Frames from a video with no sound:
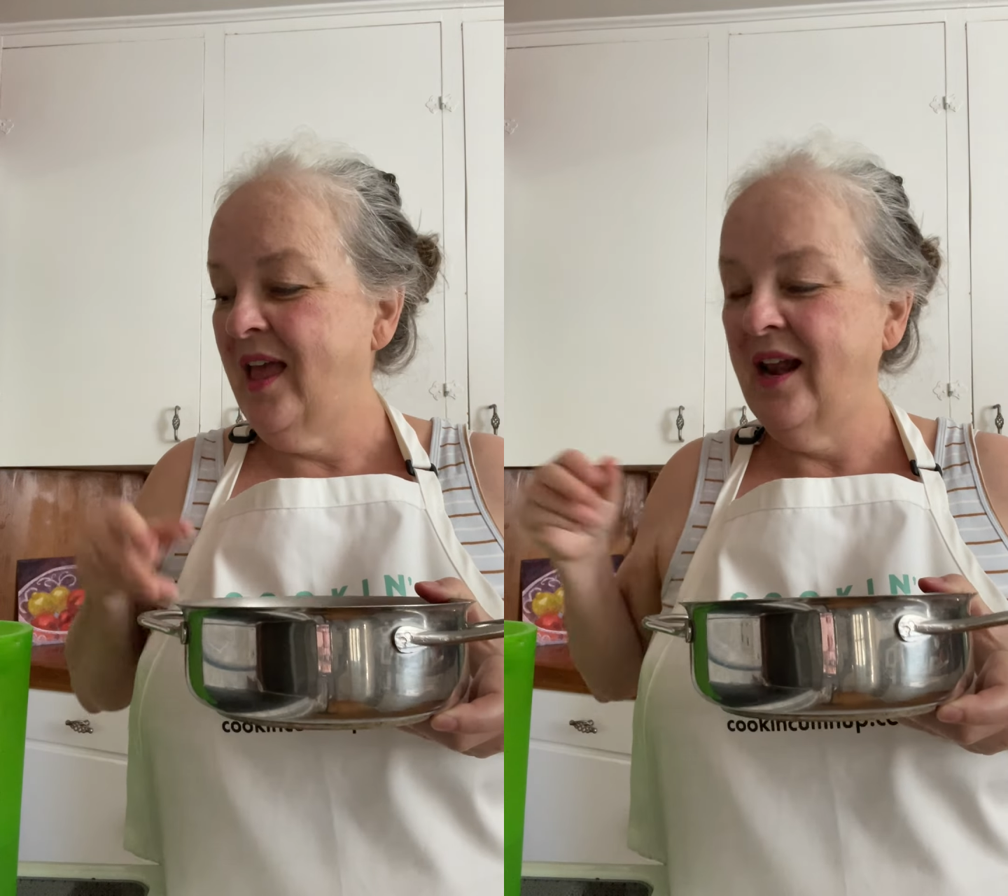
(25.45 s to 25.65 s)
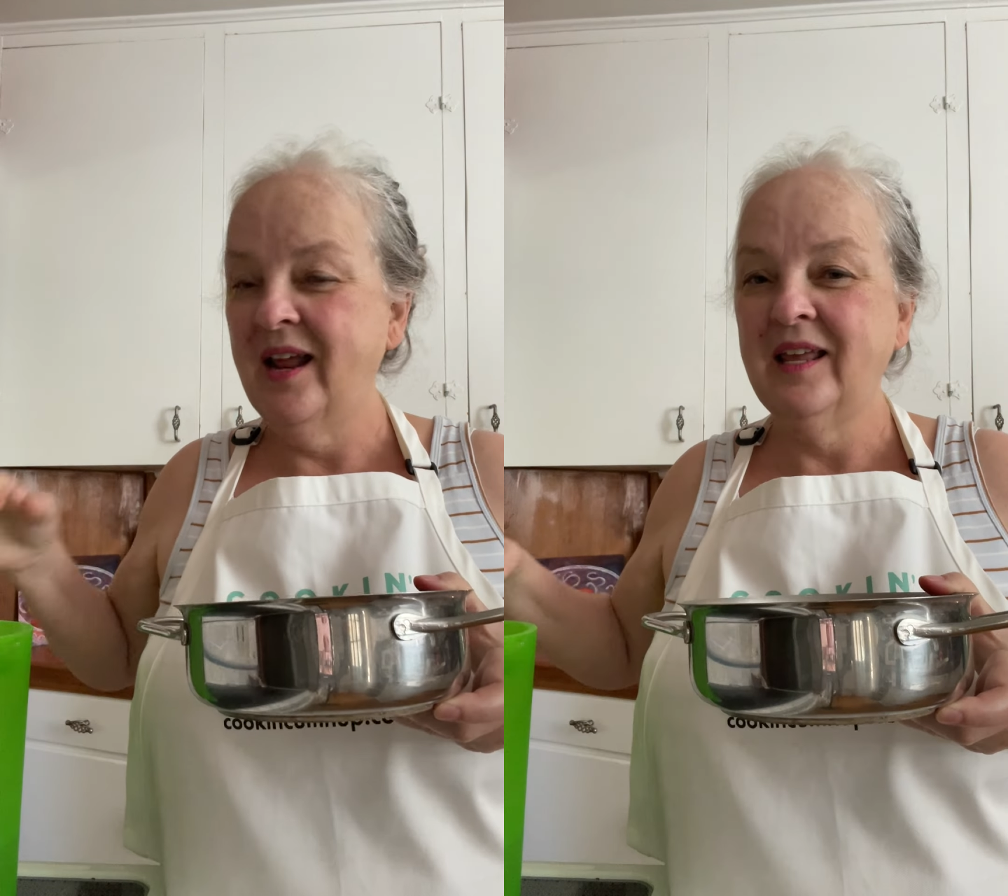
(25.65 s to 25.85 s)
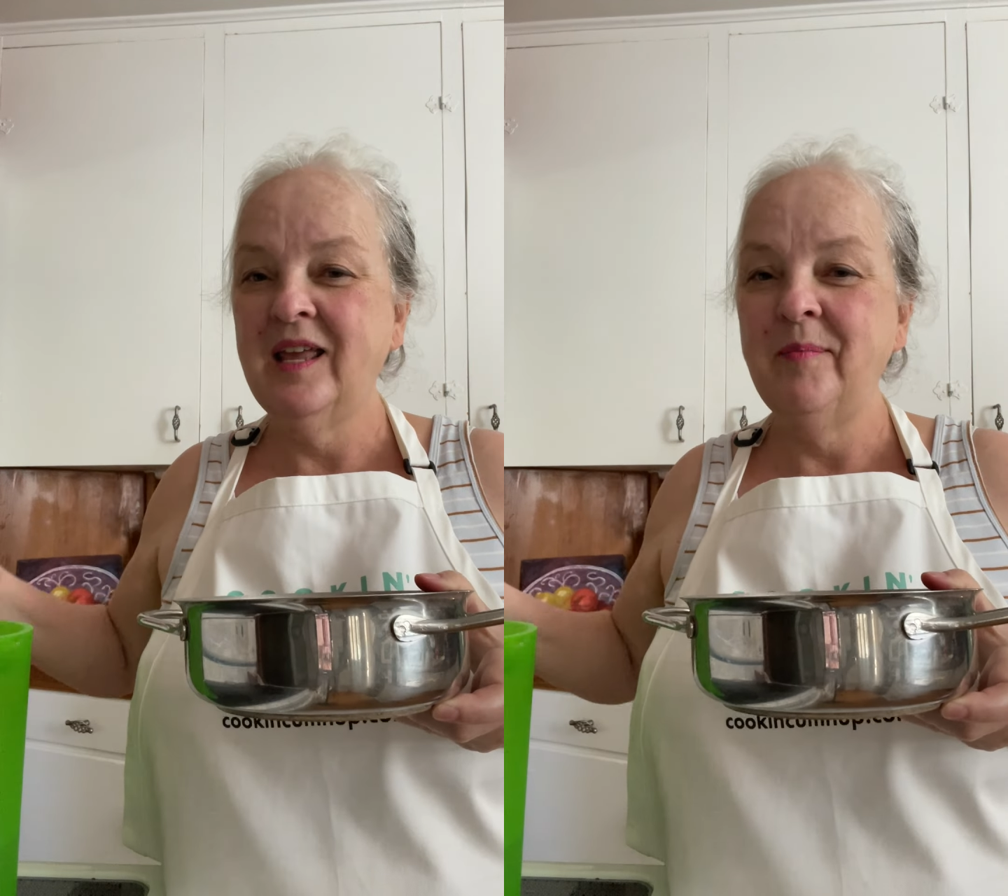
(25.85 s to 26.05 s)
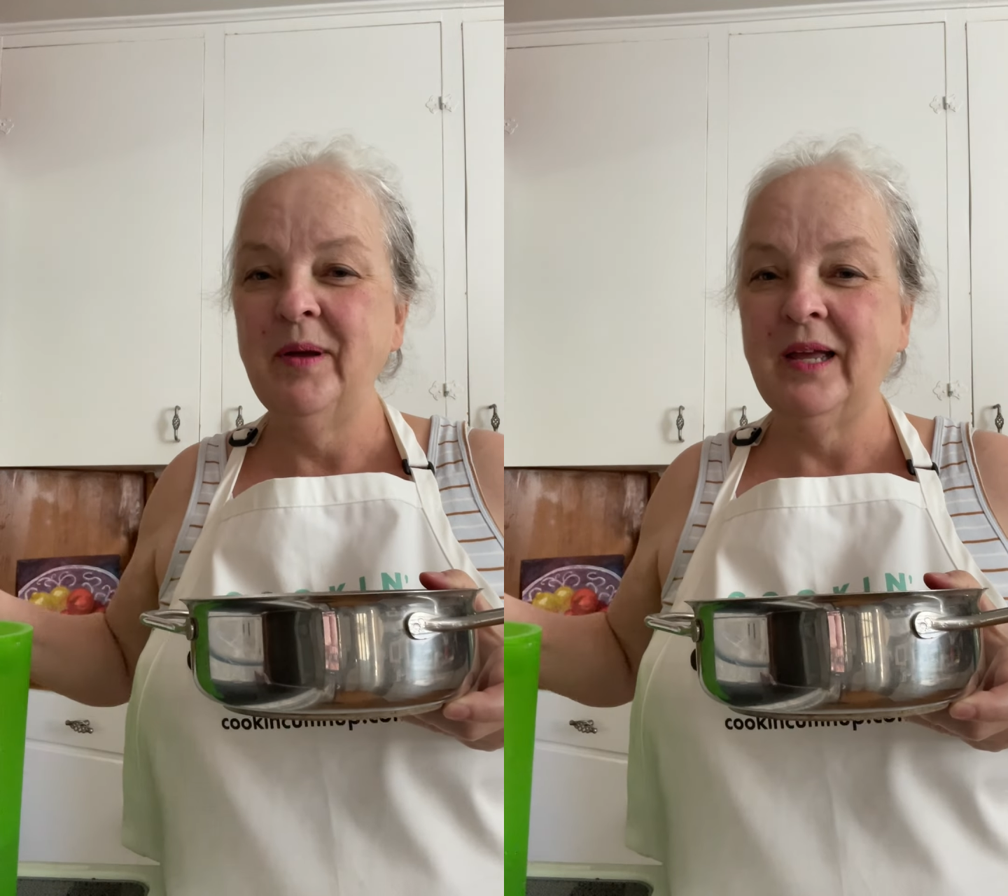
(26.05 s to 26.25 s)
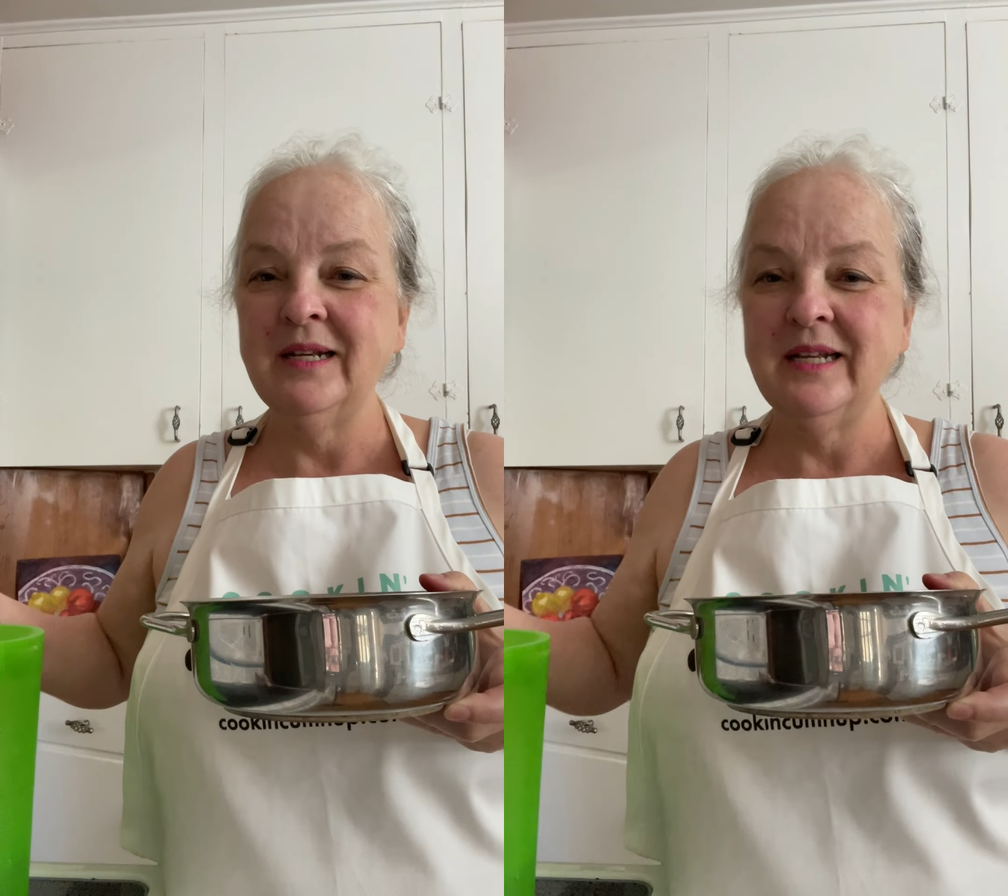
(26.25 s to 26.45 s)
And I
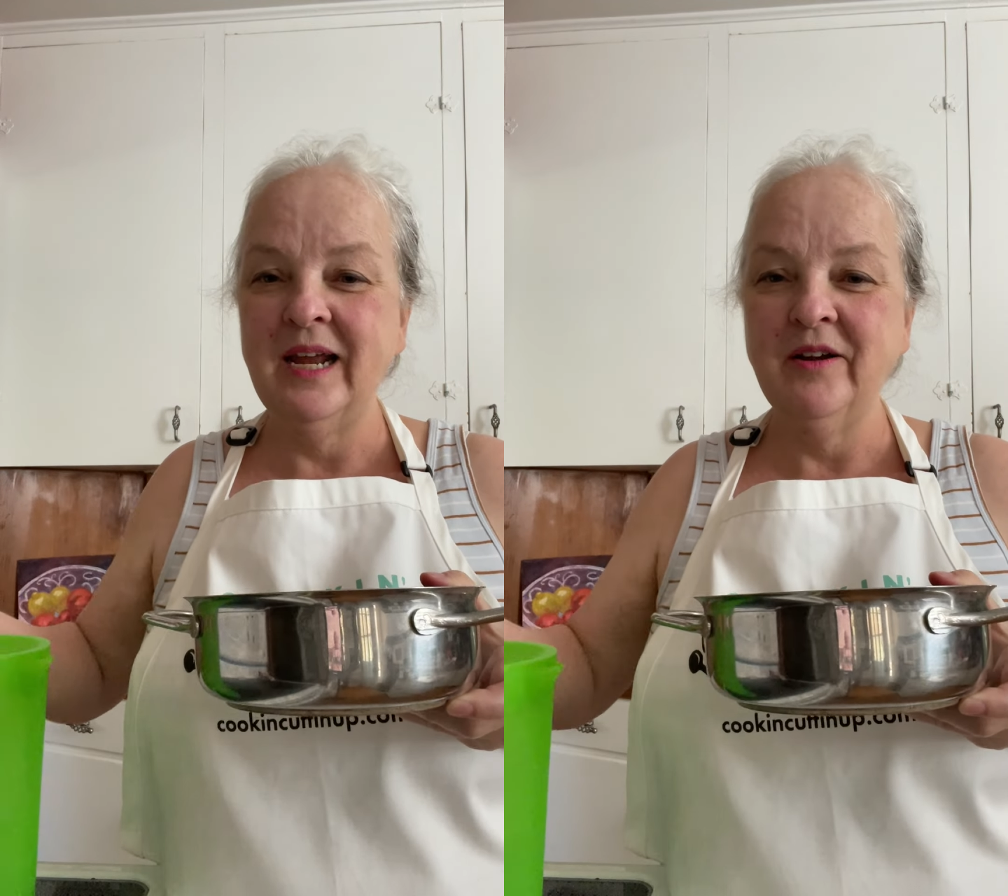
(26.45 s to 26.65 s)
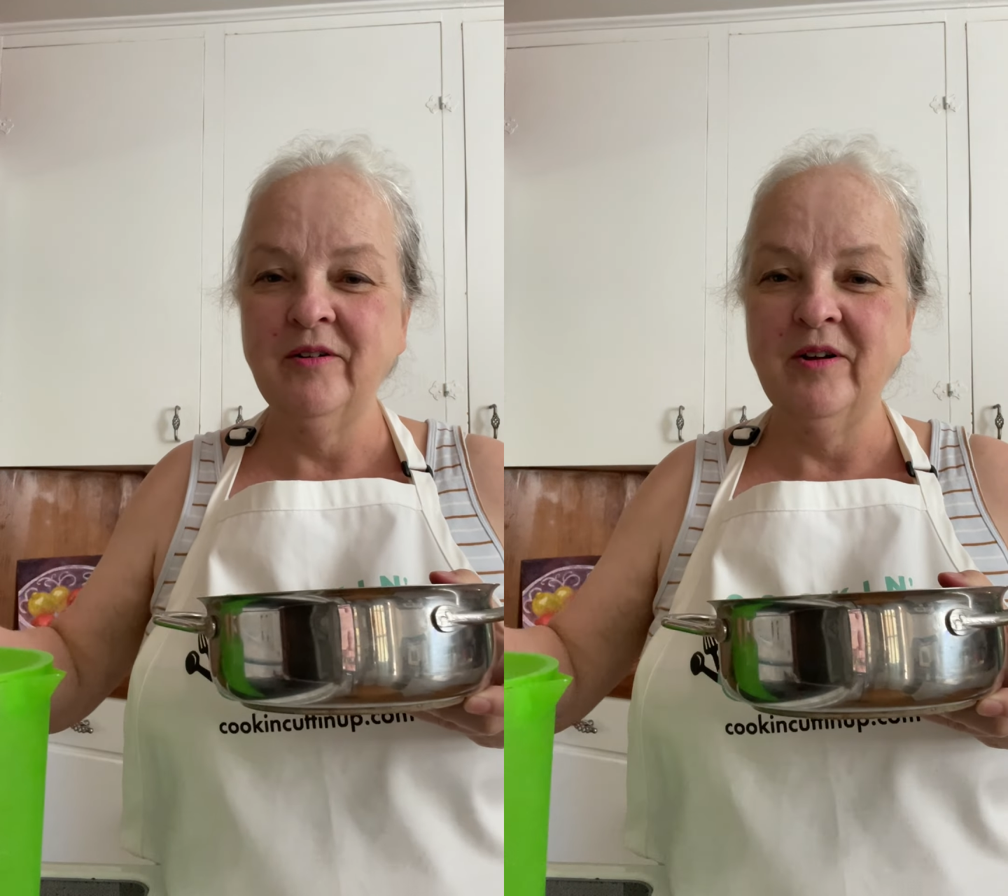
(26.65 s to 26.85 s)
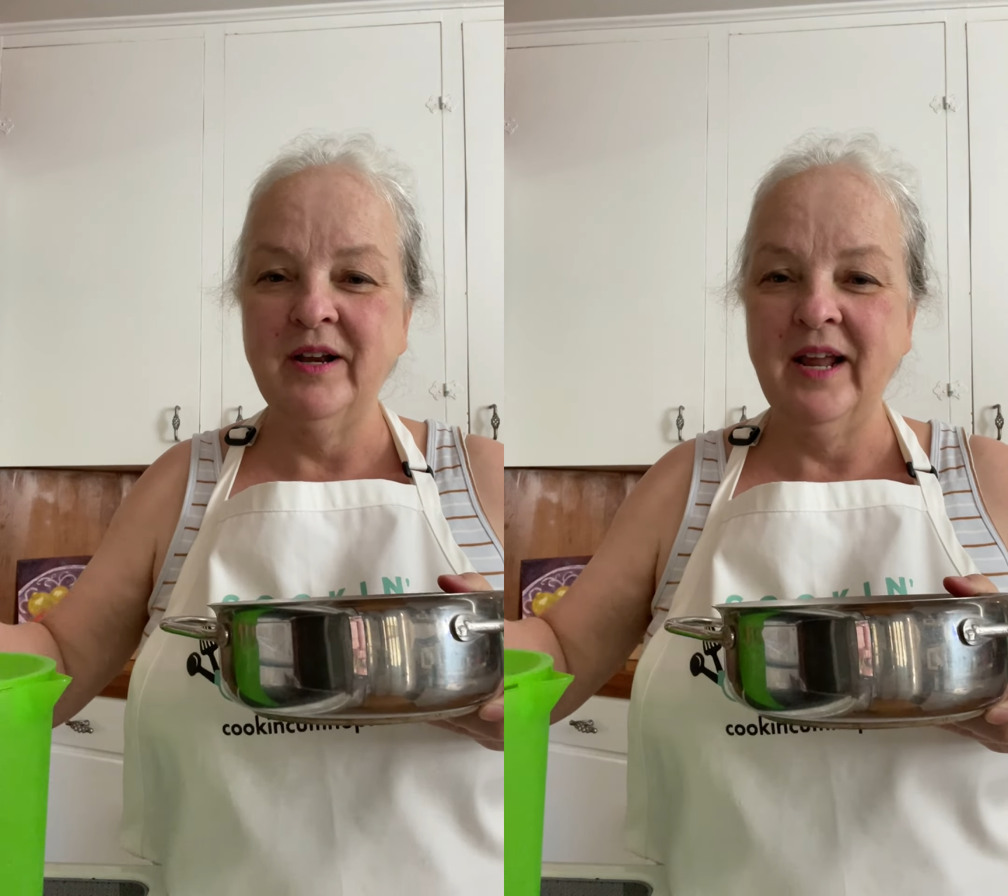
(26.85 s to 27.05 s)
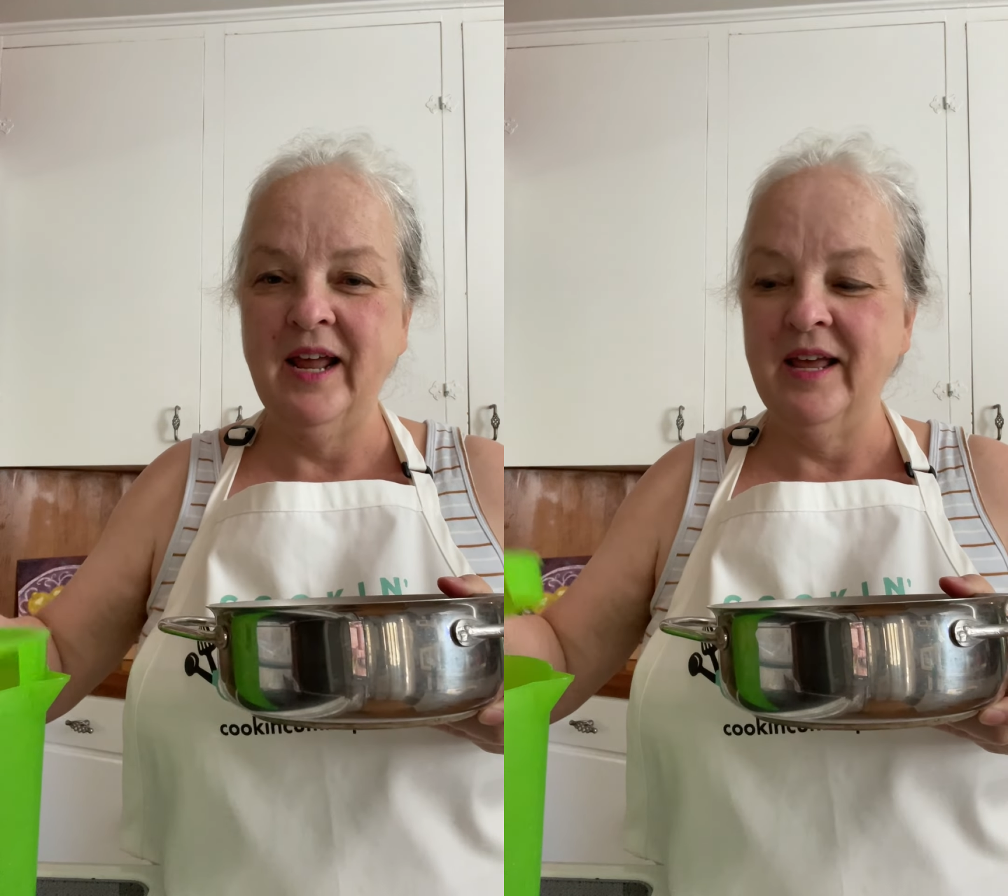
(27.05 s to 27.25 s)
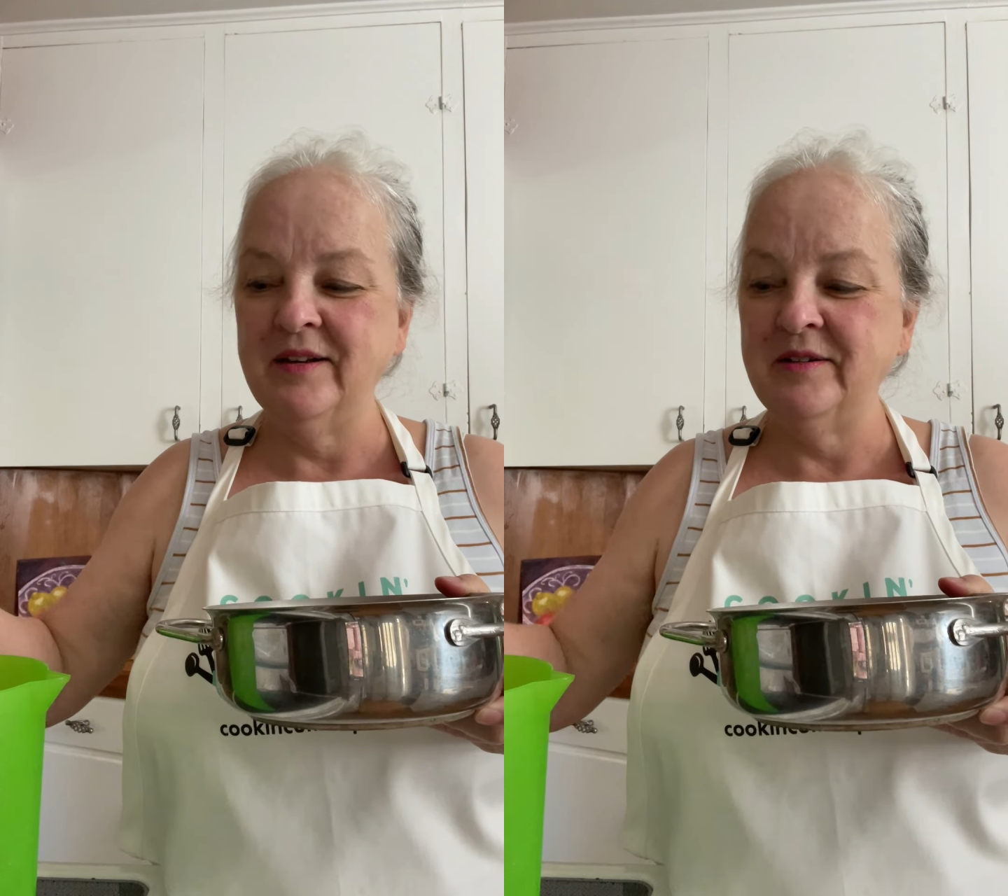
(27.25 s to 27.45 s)
keep a container on
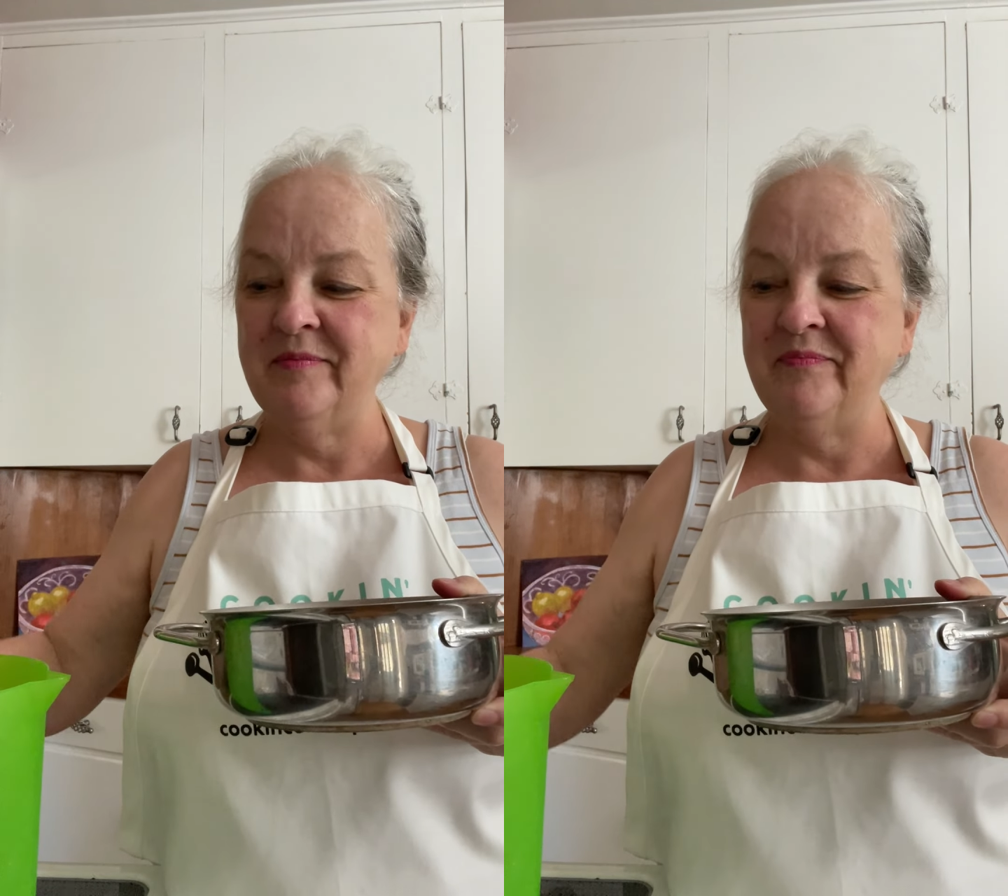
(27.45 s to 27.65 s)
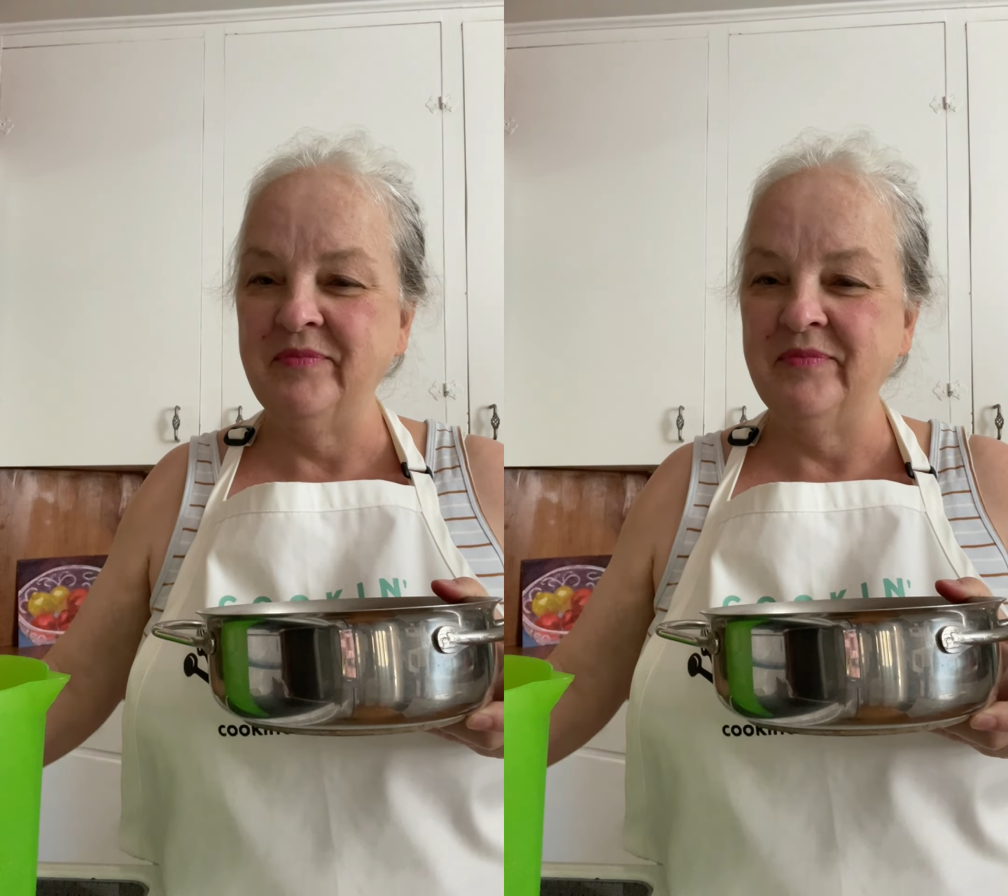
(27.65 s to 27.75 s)
hand